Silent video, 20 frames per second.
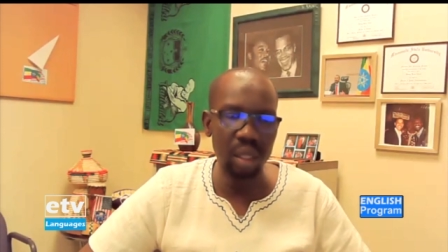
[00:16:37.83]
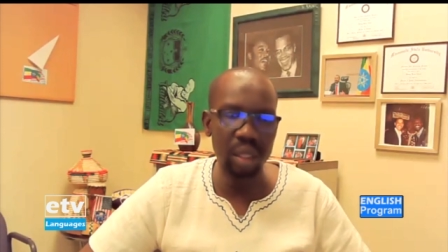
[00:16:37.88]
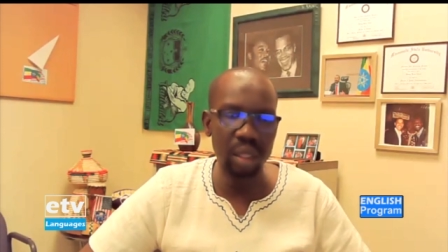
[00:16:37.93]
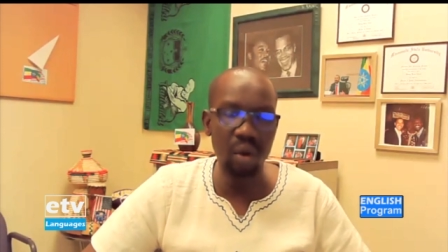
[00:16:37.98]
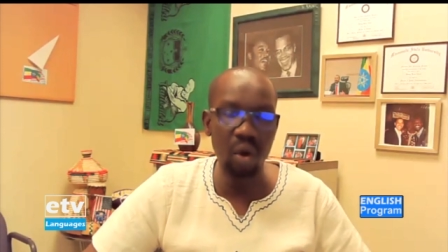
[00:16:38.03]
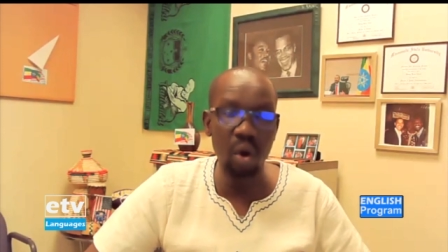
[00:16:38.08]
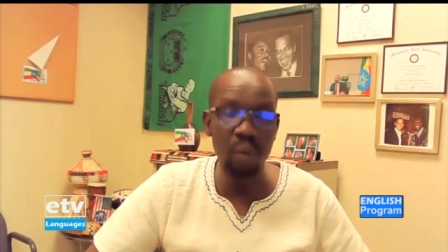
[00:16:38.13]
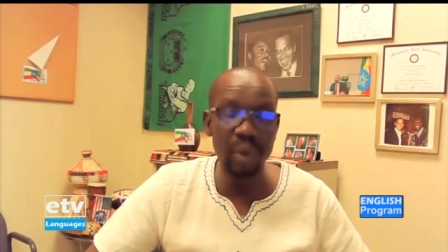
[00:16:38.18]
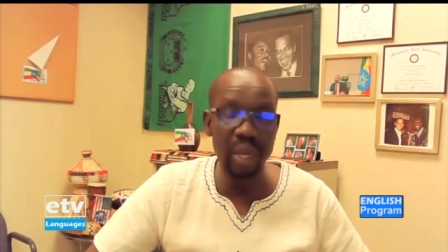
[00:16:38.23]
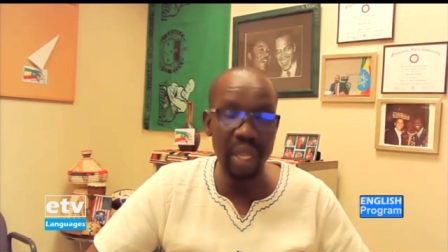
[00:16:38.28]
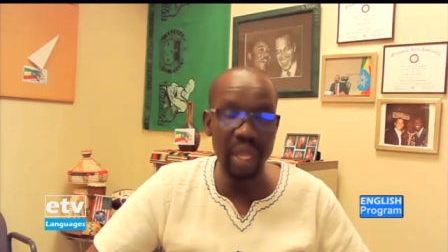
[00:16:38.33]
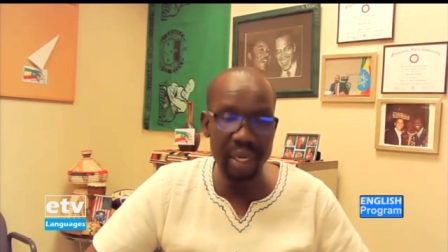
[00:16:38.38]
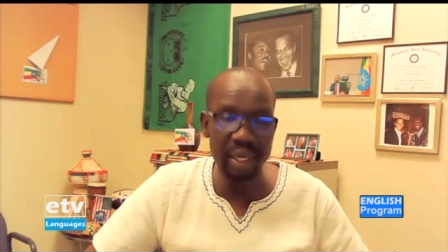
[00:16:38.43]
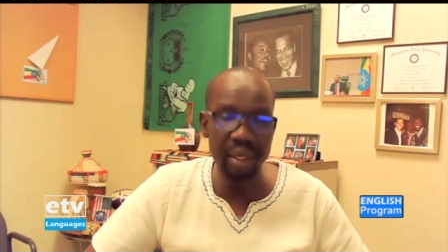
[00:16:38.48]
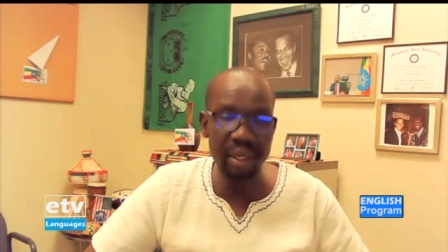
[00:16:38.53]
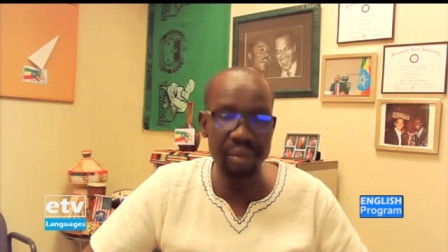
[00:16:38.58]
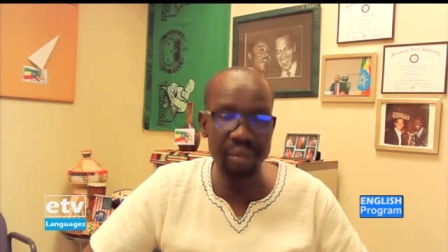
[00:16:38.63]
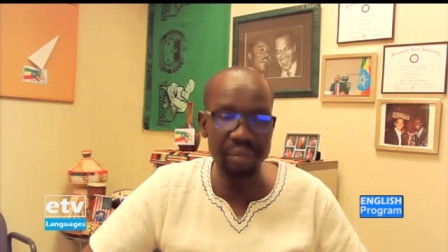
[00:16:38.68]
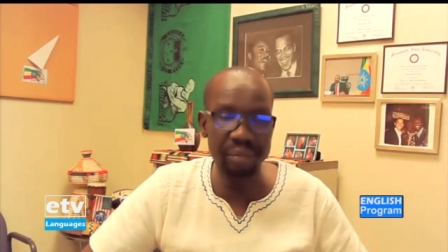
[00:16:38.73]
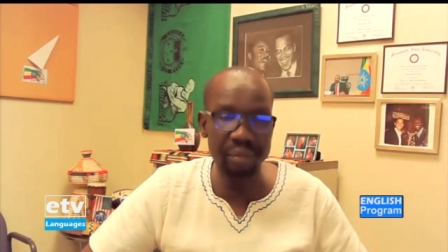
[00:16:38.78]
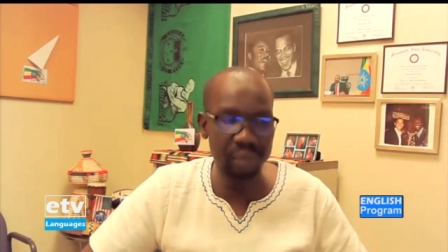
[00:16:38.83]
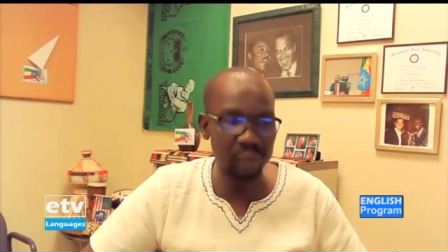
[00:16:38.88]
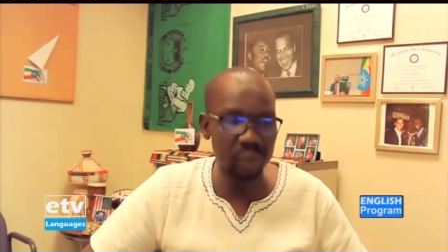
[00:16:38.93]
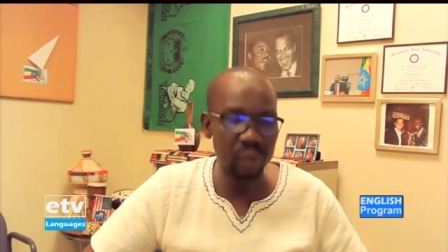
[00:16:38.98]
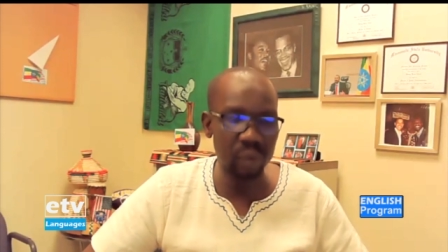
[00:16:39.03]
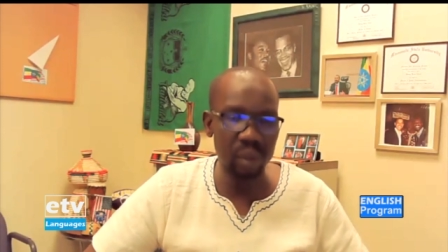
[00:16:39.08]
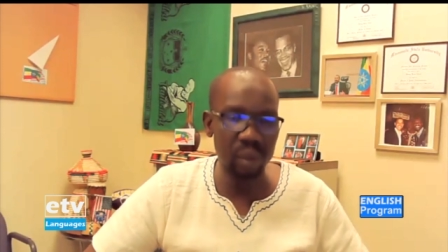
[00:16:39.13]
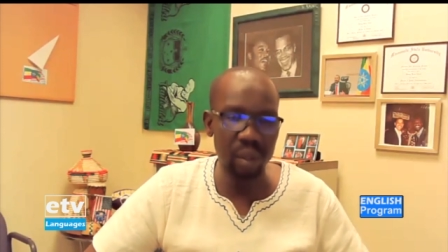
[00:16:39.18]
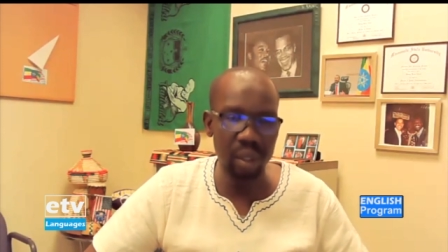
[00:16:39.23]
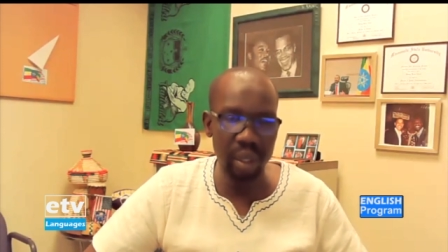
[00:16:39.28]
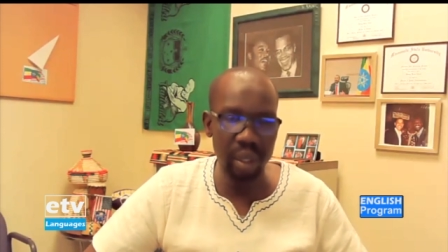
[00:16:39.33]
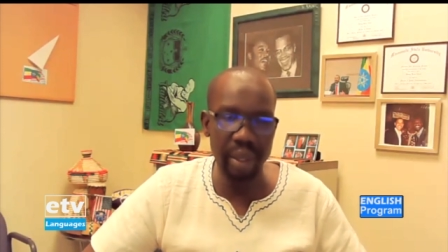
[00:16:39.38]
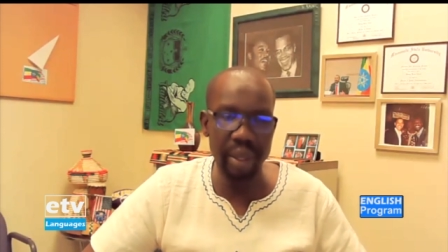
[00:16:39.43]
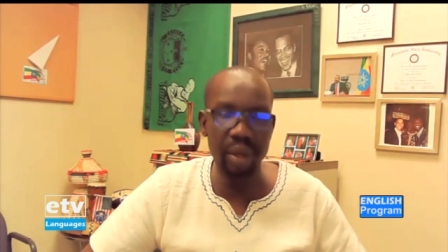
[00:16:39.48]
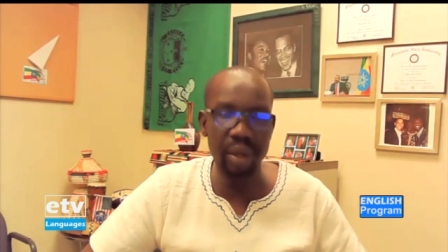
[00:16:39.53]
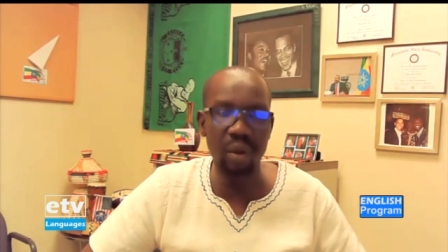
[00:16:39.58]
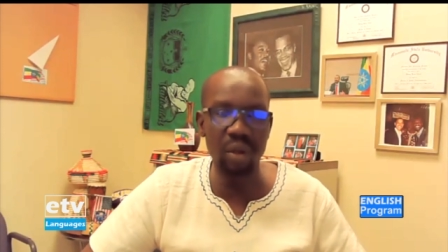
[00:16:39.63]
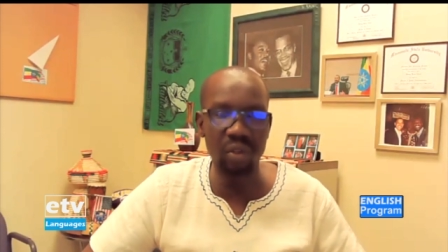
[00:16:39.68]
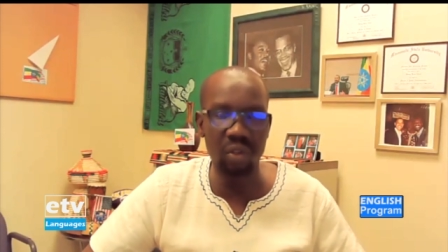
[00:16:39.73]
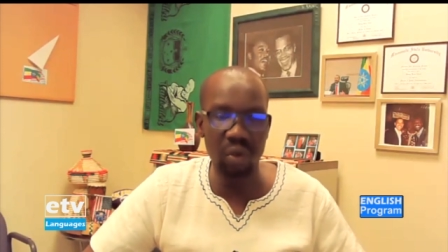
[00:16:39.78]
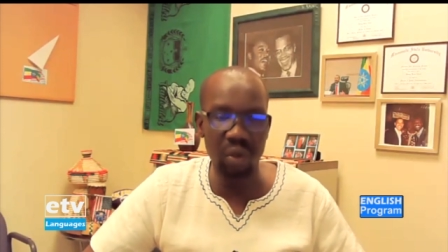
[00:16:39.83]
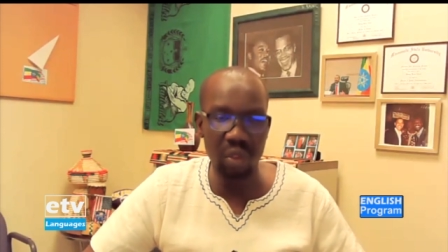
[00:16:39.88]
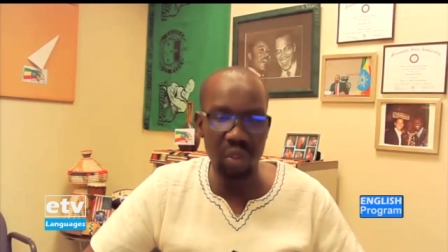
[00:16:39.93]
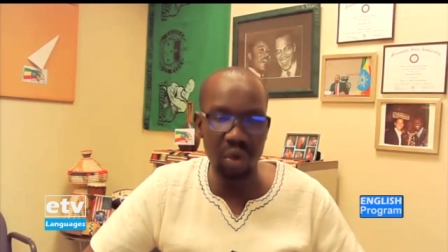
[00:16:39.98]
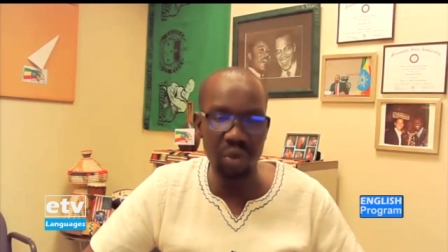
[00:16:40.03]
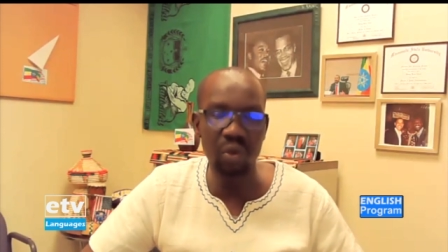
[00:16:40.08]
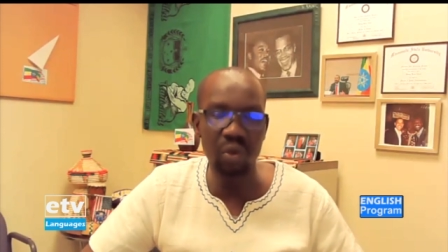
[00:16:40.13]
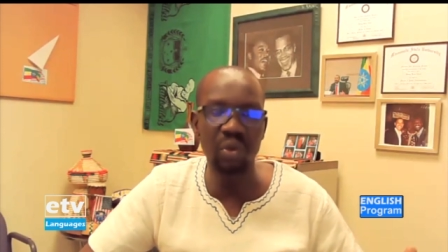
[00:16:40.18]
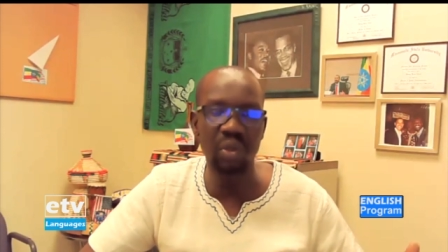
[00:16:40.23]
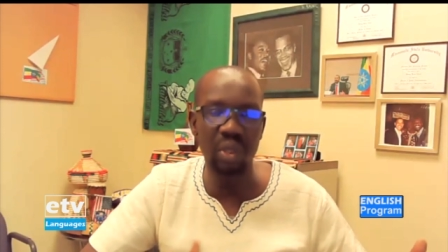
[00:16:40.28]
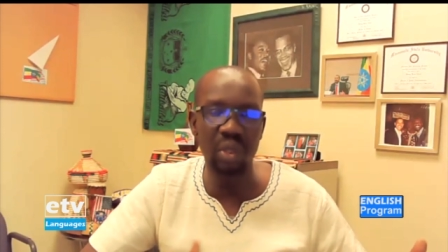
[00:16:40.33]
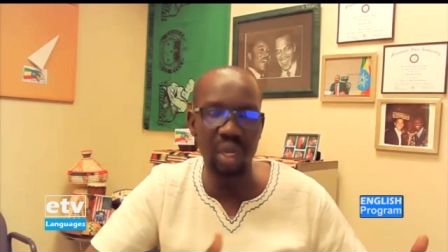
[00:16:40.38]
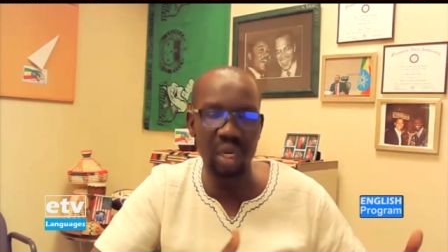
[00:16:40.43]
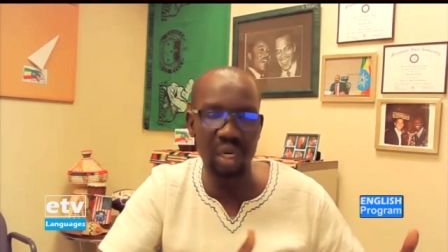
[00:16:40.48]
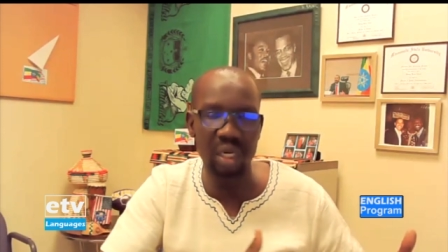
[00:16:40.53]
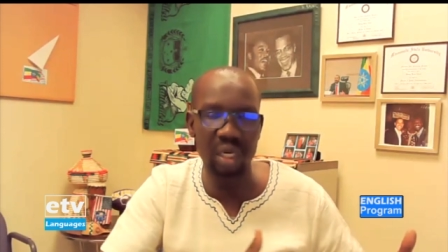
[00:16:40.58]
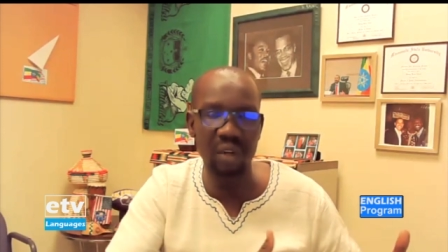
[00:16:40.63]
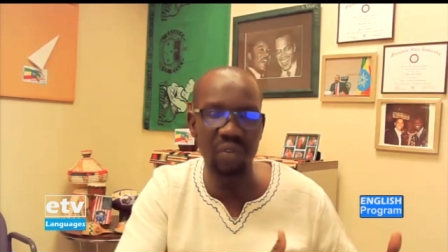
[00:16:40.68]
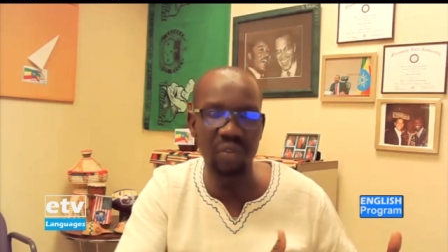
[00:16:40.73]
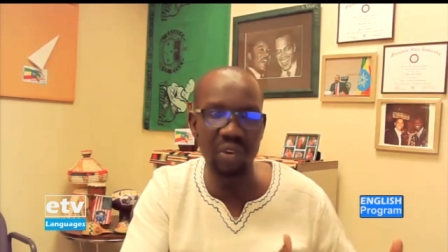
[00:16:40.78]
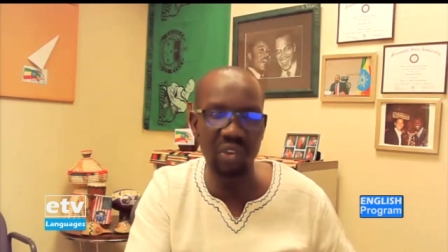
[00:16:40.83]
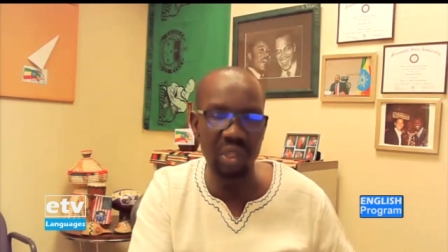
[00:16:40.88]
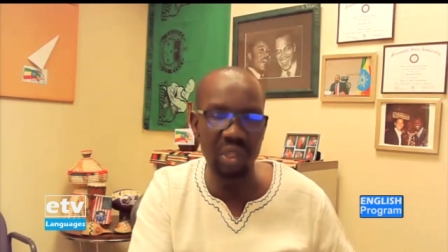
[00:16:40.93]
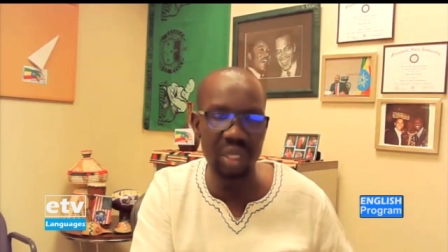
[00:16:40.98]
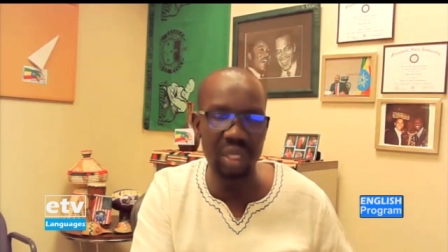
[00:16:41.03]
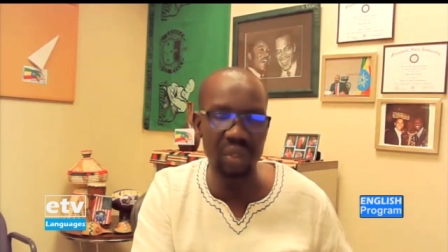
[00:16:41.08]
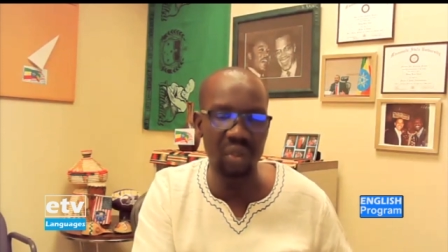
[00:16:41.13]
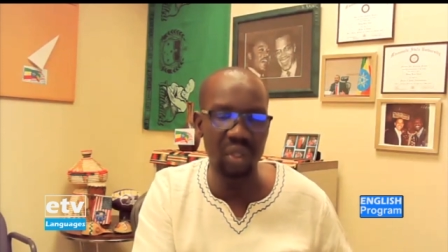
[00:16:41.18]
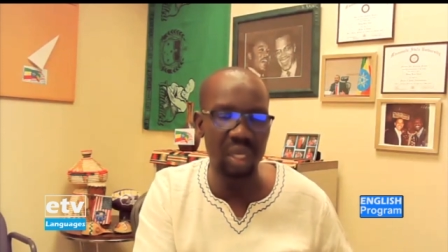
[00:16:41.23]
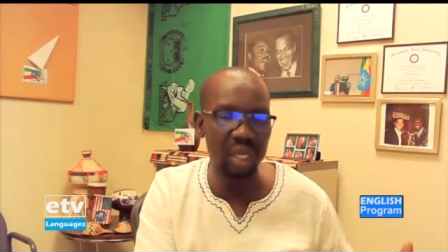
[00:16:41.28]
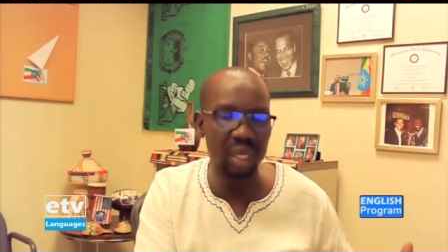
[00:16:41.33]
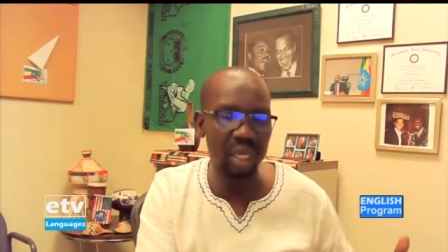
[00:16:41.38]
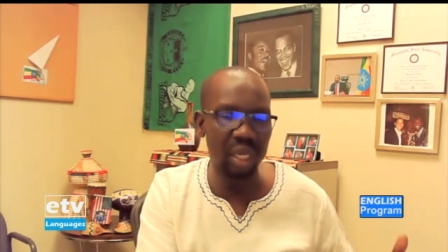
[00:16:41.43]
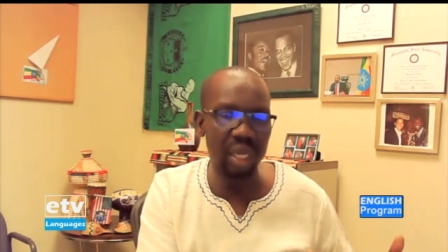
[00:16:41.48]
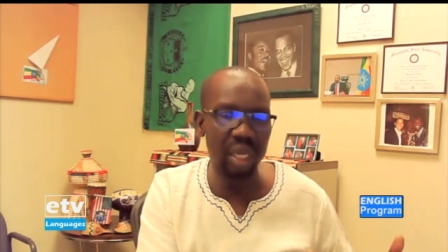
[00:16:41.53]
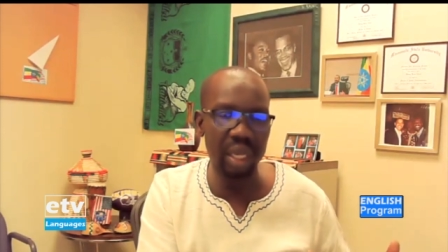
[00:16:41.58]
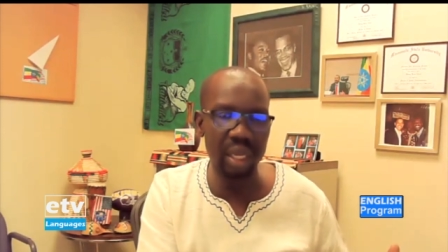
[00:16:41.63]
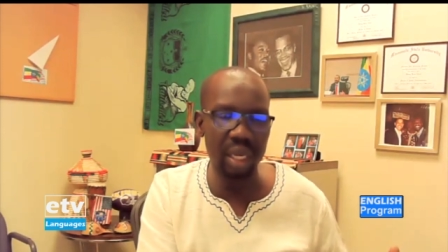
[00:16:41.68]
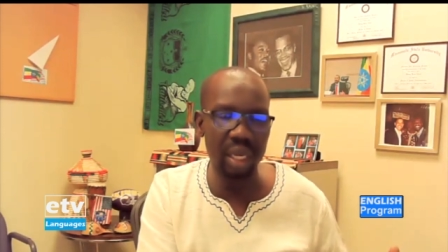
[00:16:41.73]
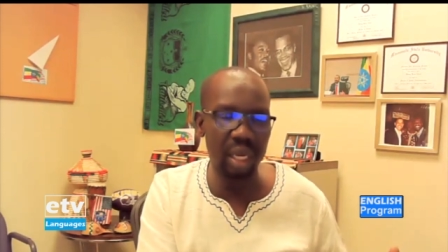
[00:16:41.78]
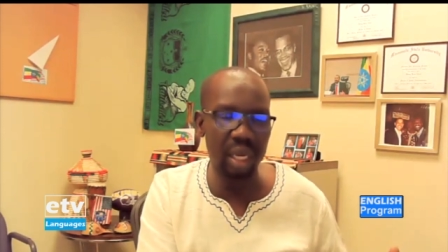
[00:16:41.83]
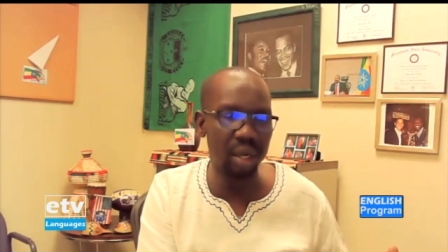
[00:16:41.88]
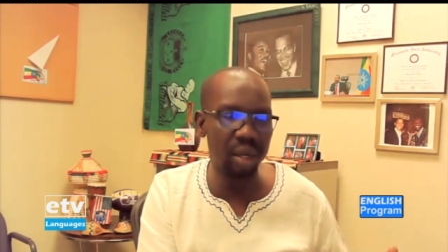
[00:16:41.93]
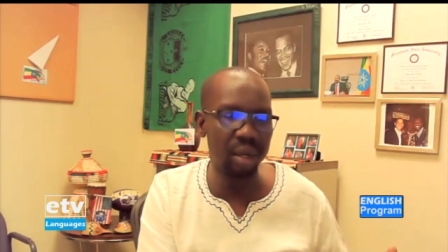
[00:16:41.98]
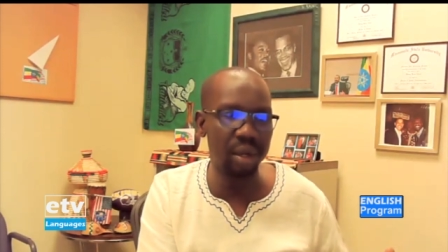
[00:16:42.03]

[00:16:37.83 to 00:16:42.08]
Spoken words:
homeland, and also those who still refugees in